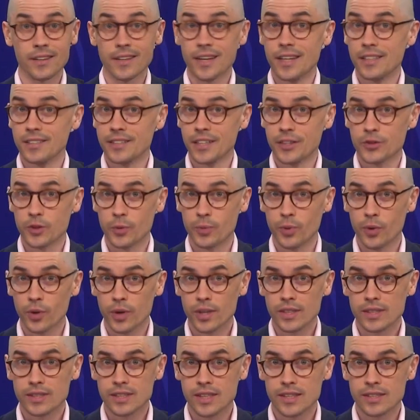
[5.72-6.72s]
ASX
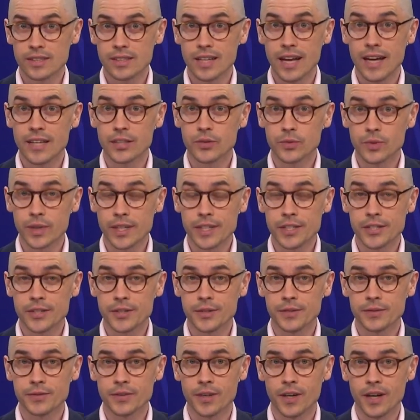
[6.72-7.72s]
reporting season has reached
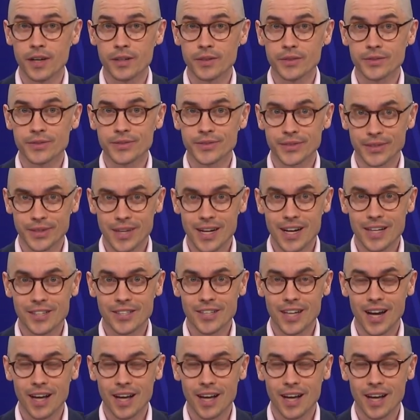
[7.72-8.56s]
the final stretch.